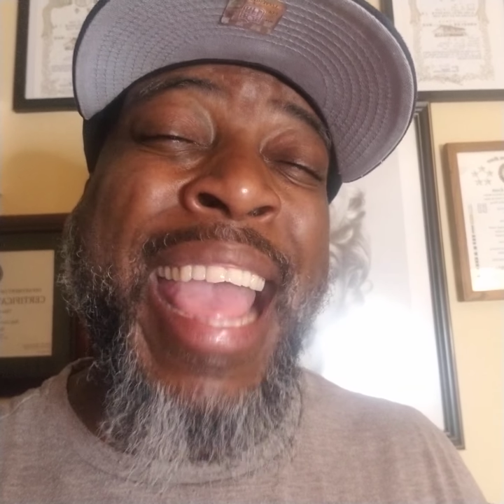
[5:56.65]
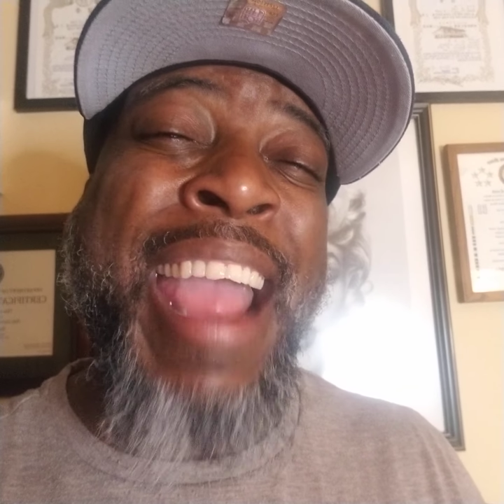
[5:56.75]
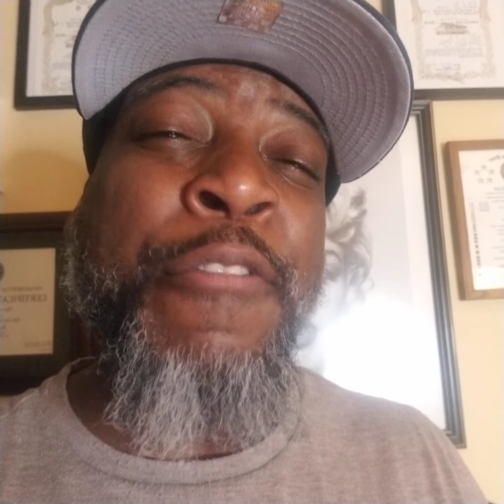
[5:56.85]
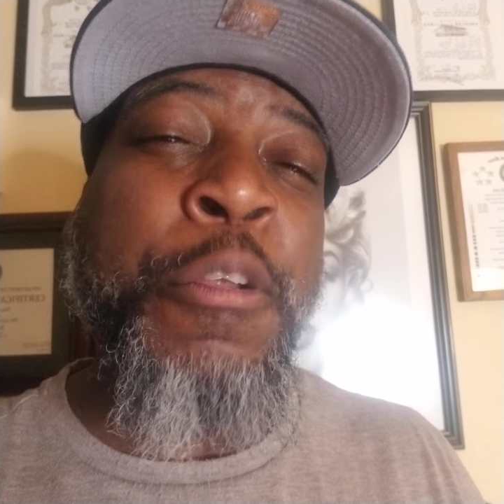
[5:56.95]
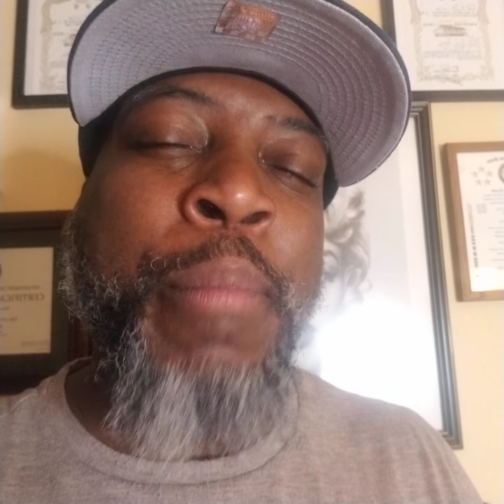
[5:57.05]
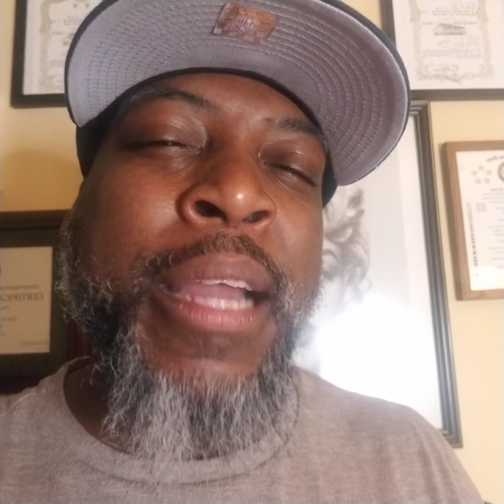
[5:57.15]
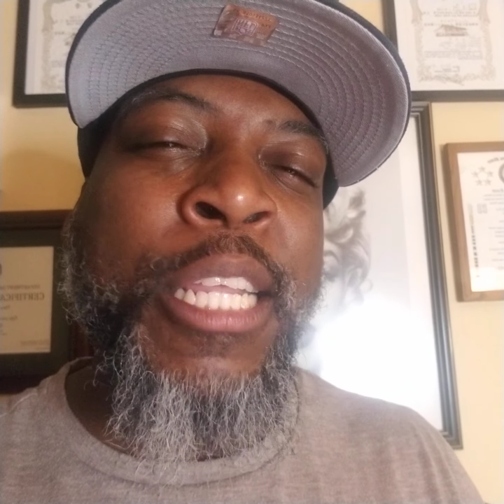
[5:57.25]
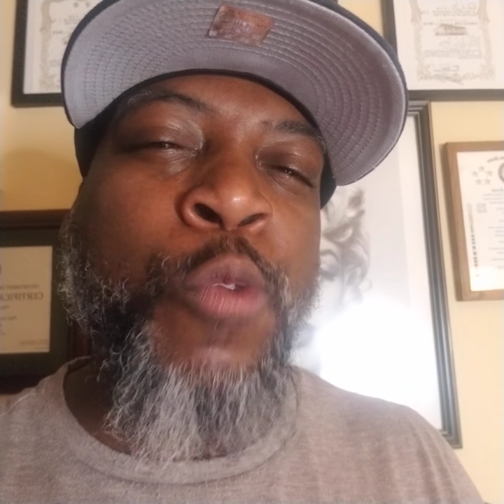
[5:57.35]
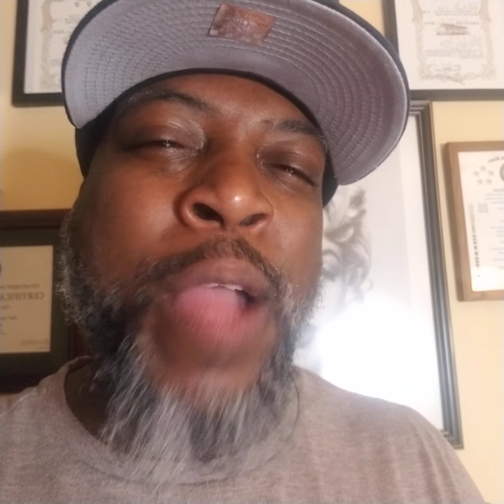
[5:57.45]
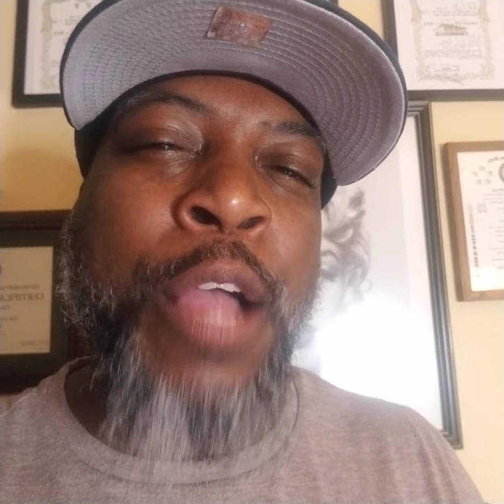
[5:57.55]
everybody
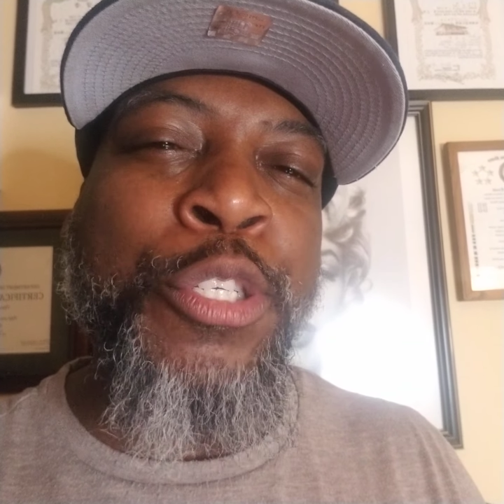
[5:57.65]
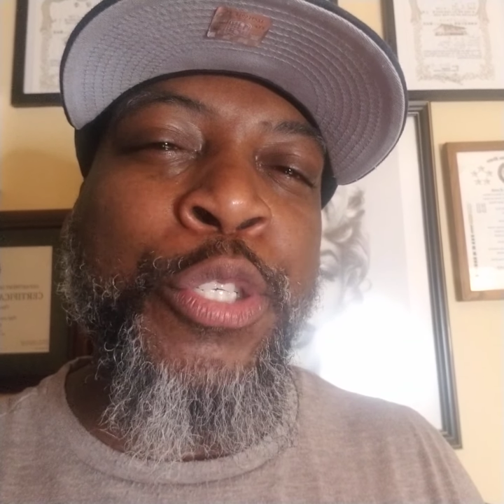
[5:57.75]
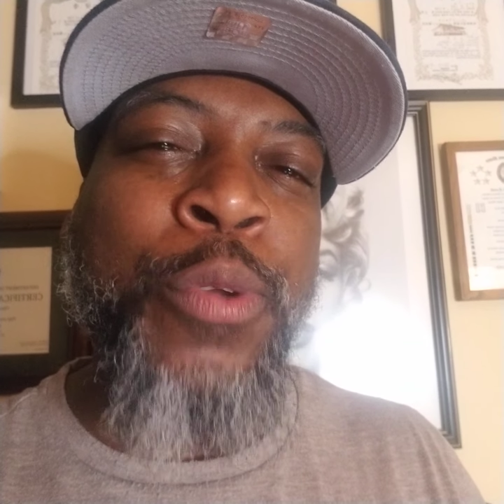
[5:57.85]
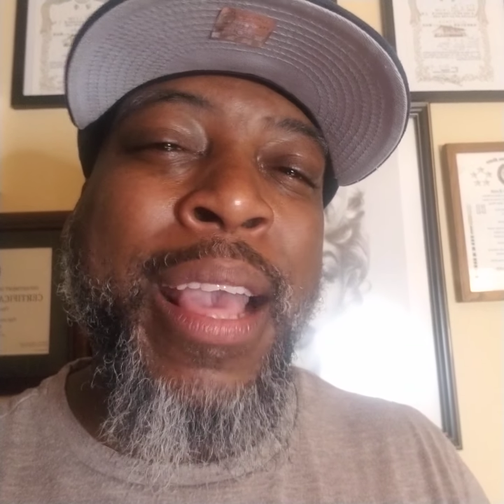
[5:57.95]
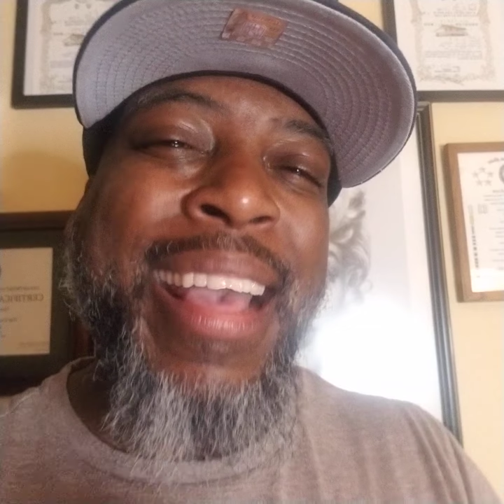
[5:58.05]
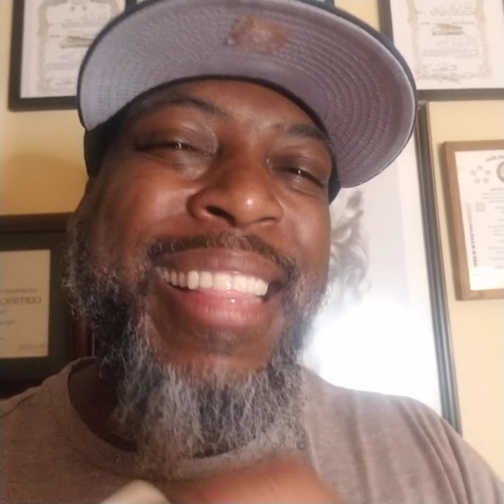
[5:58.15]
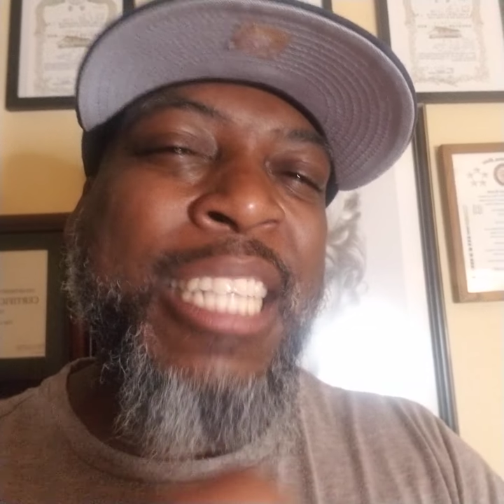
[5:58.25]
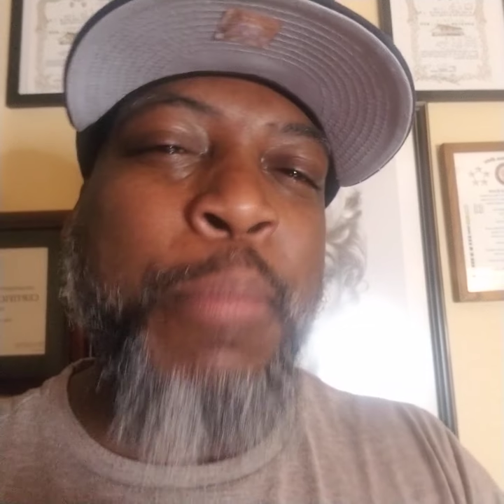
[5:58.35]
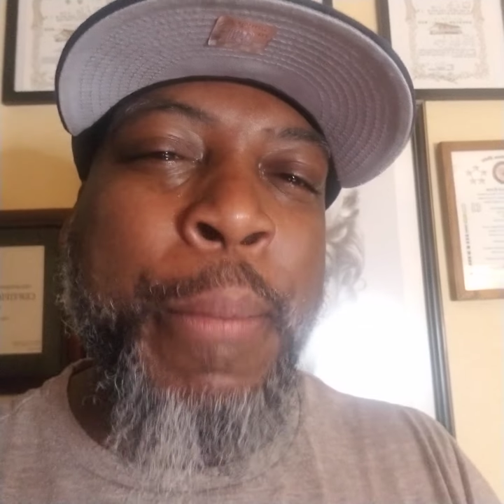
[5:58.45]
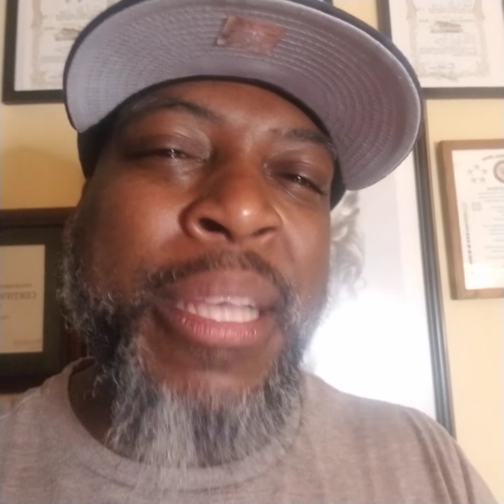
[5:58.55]
around you.
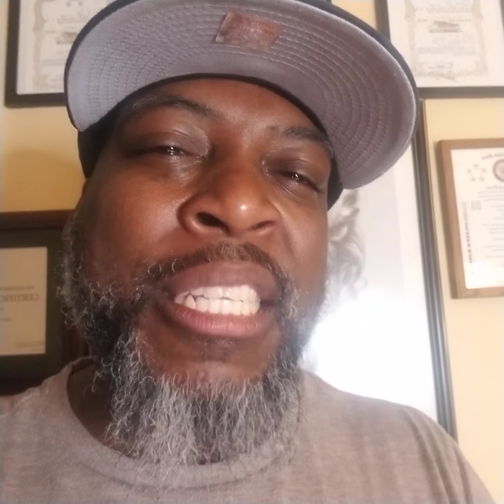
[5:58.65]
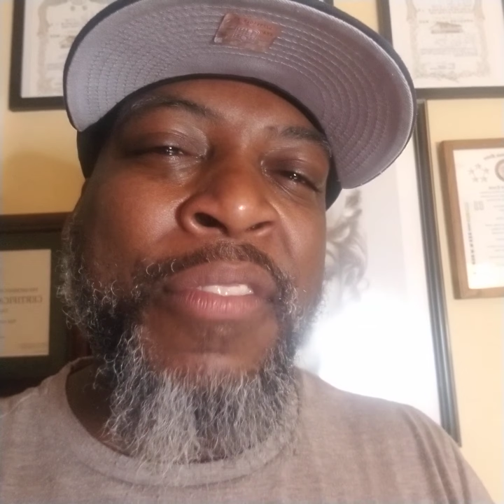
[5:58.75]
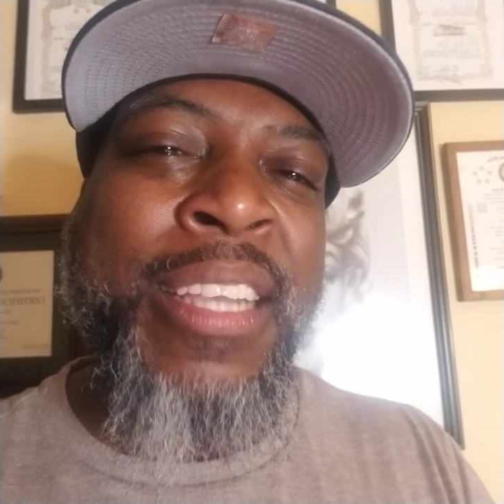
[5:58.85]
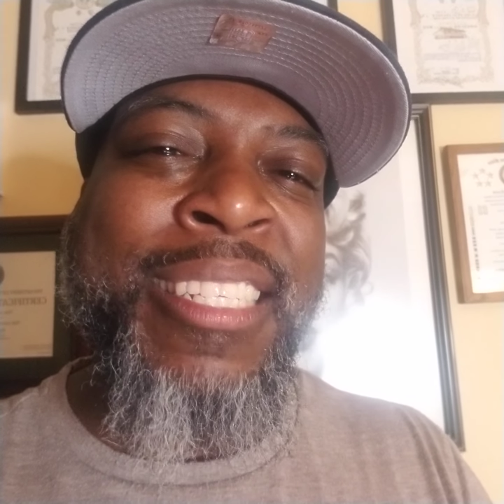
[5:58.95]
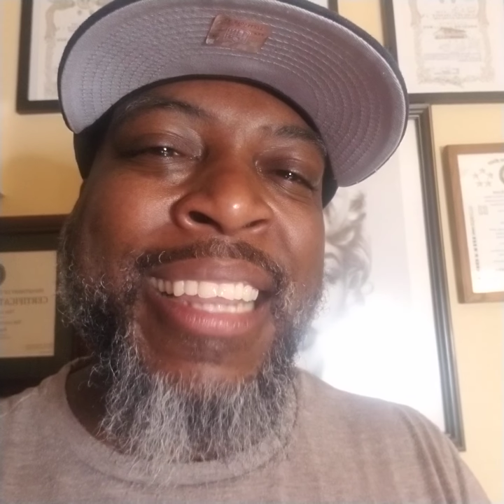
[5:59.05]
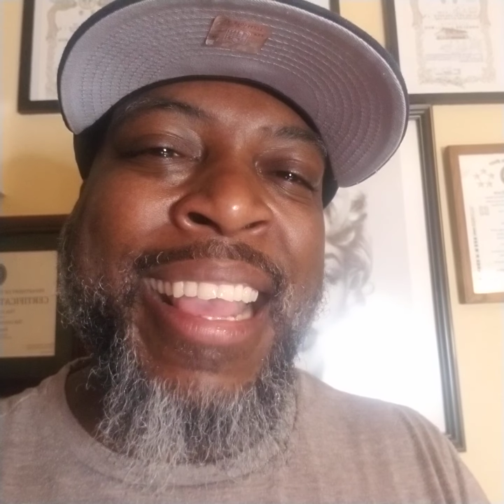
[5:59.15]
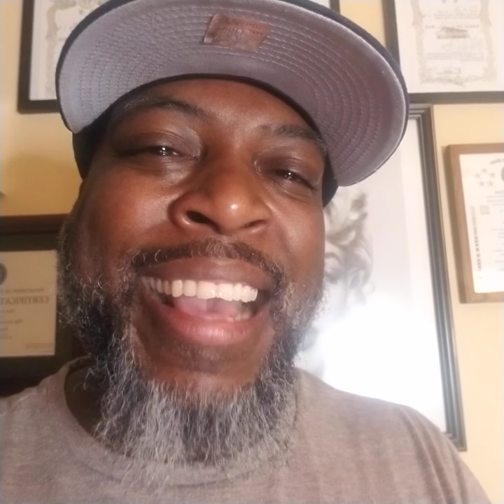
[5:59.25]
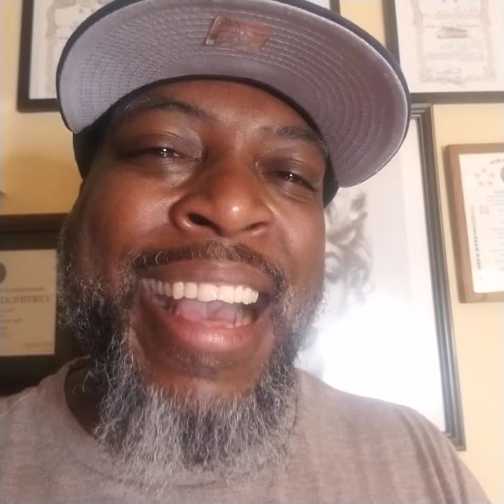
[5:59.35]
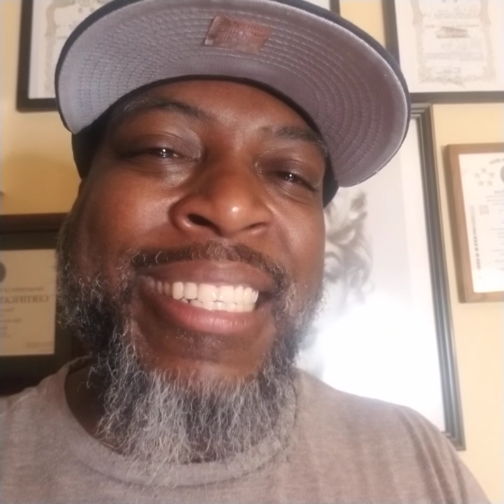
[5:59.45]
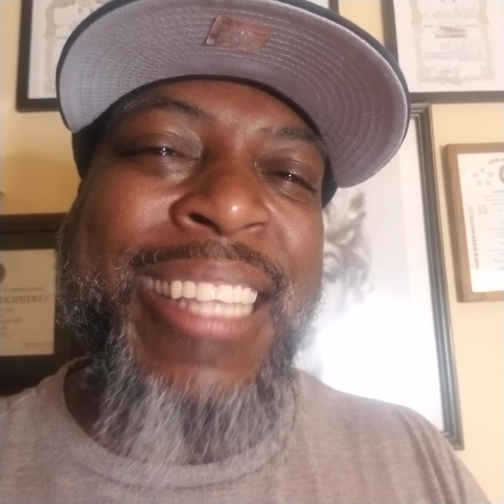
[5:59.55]
That's my best advice today,
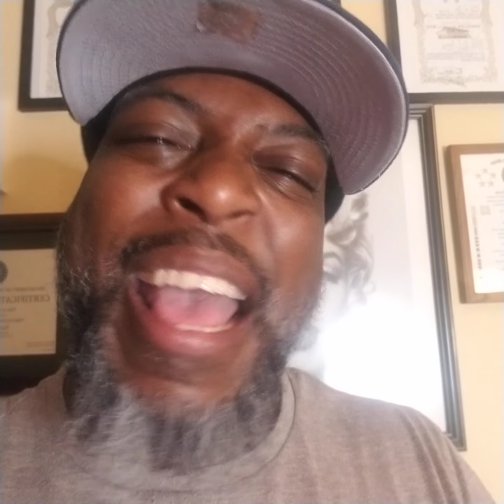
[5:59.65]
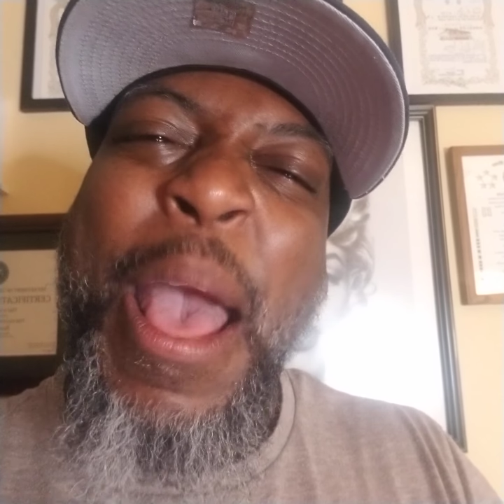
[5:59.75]
guys.